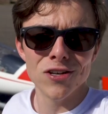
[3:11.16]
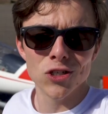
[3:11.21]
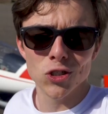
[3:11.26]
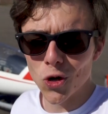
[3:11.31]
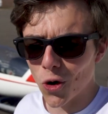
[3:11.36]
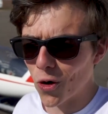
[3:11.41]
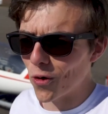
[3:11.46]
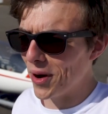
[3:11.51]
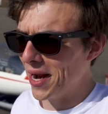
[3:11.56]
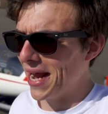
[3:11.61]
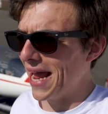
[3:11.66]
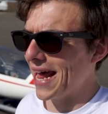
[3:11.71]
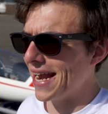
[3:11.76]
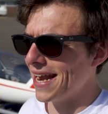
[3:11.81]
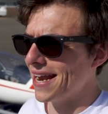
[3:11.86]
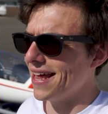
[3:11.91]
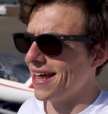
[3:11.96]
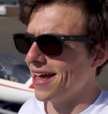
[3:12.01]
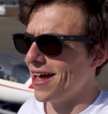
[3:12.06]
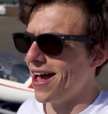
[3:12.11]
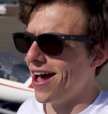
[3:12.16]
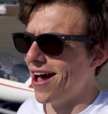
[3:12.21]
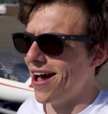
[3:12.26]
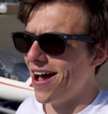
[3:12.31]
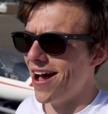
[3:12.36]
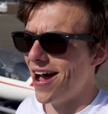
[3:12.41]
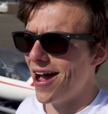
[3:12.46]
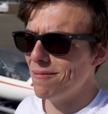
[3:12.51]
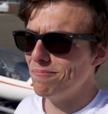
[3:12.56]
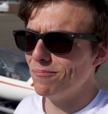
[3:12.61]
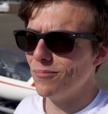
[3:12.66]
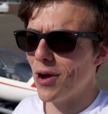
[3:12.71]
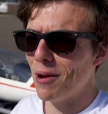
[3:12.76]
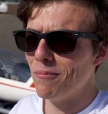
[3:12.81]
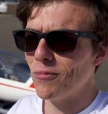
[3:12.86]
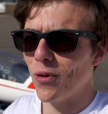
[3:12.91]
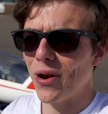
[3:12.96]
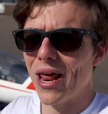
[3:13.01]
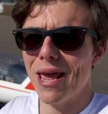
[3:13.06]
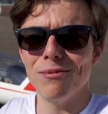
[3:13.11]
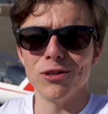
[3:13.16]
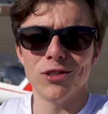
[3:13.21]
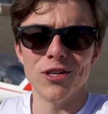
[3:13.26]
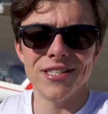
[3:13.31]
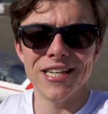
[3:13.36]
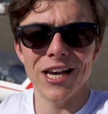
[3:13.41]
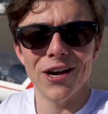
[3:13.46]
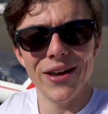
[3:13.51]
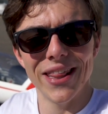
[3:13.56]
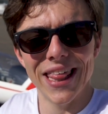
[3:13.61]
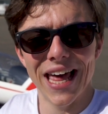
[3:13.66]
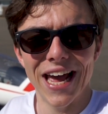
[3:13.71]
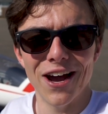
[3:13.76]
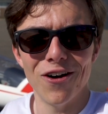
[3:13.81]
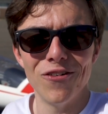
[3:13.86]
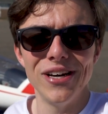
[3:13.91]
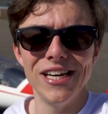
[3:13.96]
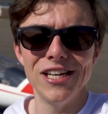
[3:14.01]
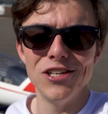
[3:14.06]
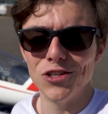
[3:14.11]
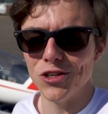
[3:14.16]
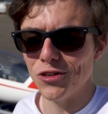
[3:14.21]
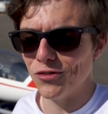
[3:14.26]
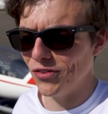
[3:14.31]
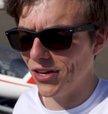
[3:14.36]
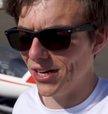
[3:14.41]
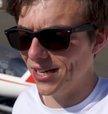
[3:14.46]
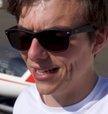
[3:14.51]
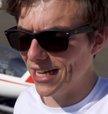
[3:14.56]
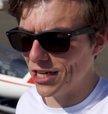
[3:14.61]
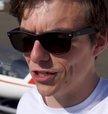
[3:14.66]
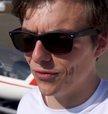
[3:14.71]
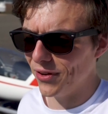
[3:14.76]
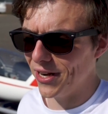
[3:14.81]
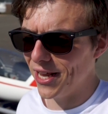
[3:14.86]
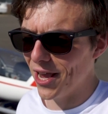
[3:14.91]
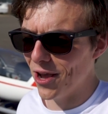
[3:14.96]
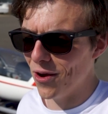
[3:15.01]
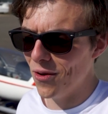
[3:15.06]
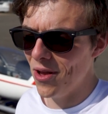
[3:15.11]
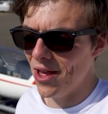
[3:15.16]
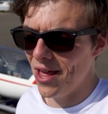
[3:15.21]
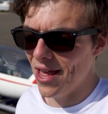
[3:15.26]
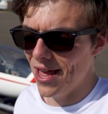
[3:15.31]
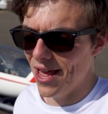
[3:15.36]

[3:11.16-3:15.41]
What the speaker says: story. And I'm not able to tell you that only in just this video.